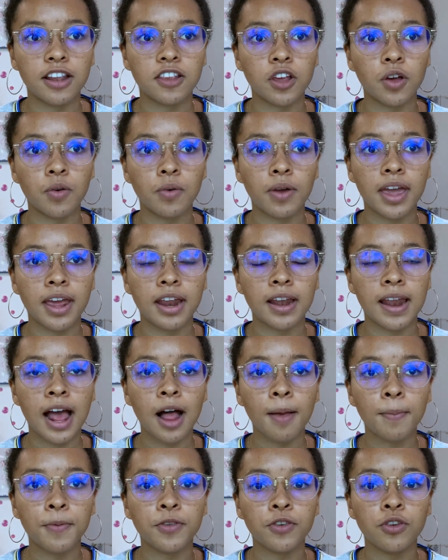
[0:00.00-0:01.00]
so it
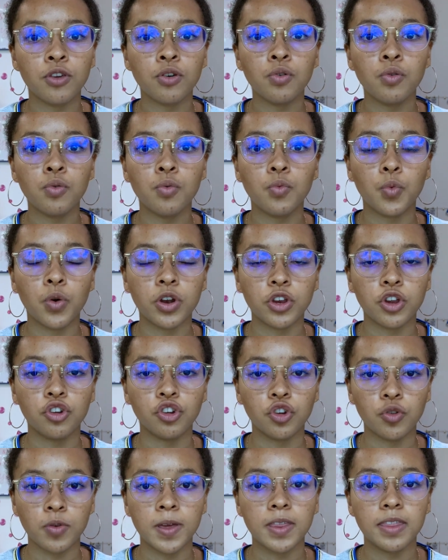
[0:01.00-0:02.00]
helps you when you're
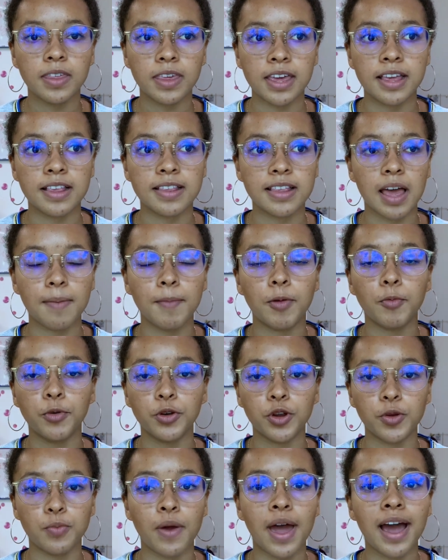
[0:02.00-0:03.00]
doing the exam and when
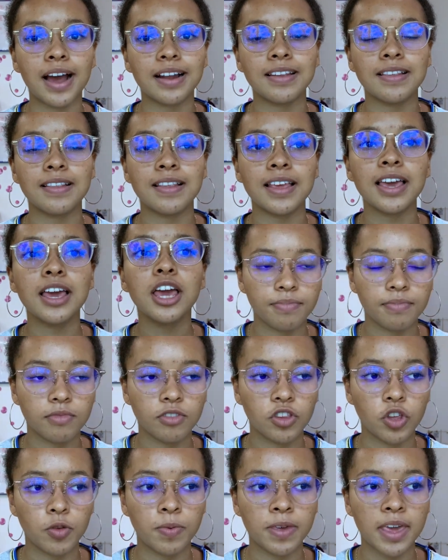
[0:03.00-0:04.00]
you're practicing
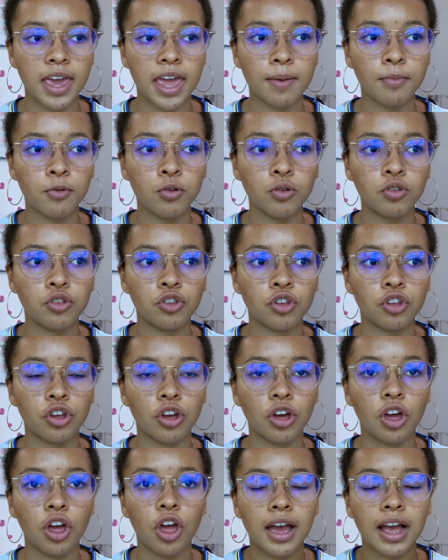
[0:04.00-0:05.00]
to be able
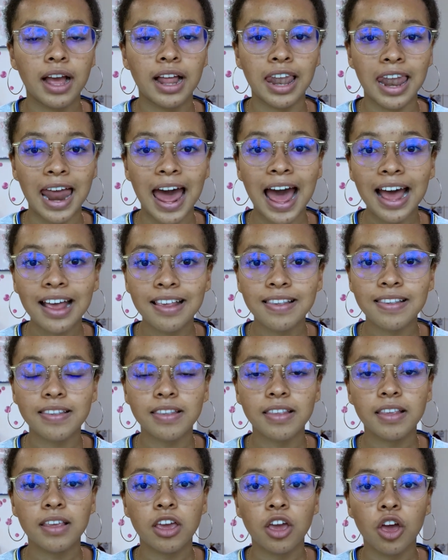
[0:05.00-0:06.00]
to class
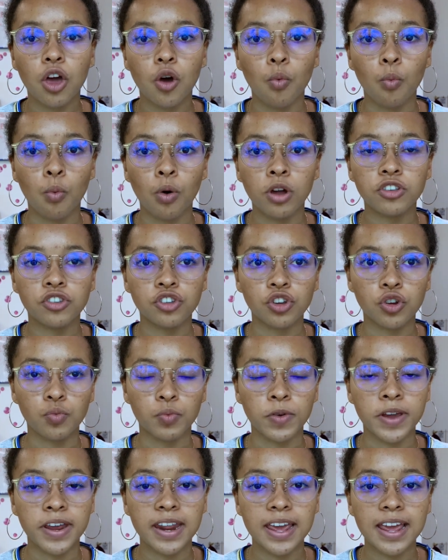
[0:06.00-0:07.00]
what you're
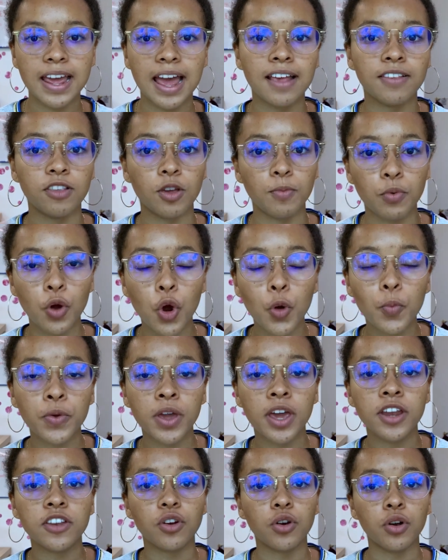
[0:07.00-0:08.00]
reading as
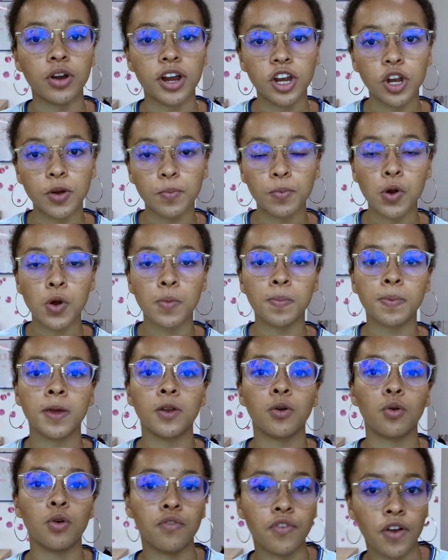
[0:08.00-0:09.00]
appropriate or inappropriate
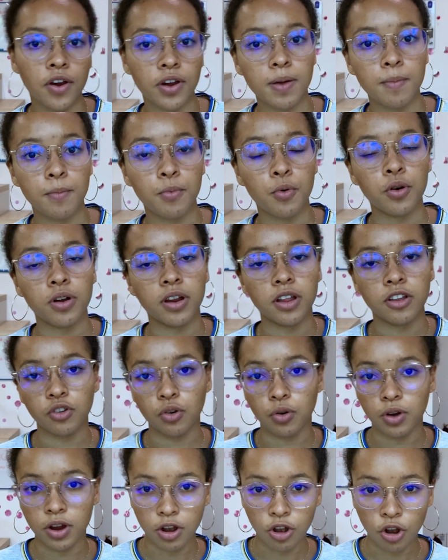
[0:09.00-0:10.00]
or very important
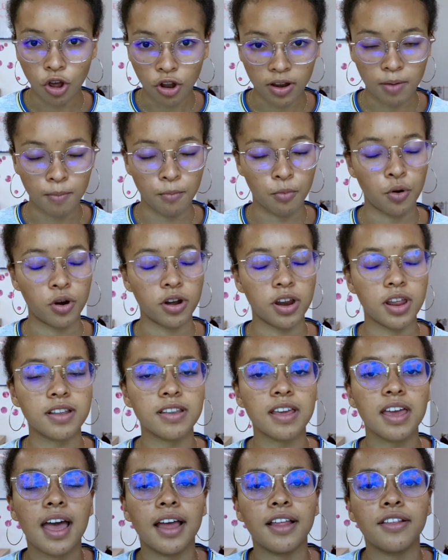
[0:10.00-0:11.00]
or not important.
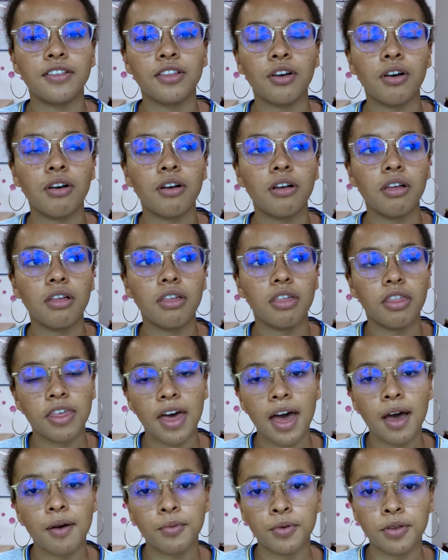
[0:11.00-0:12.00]
And so
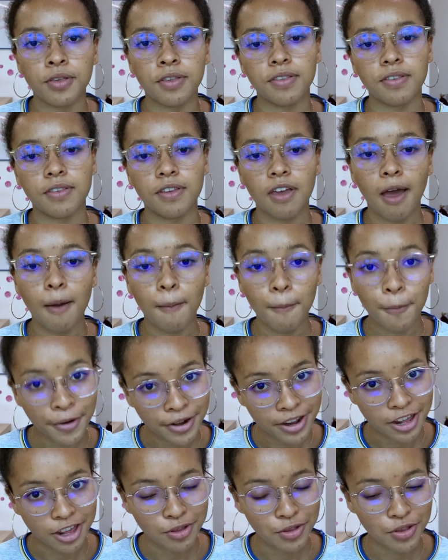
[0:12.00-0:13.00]
that was pretty
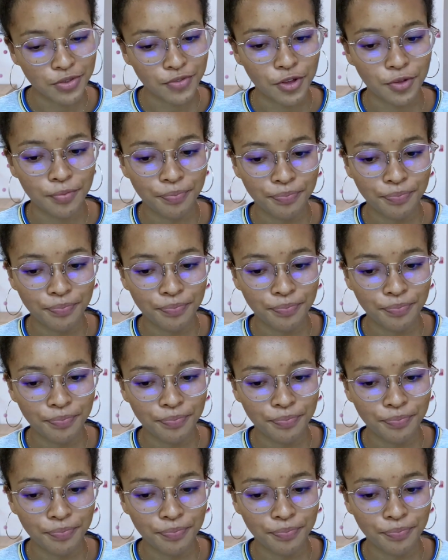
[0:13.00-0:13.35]
useful.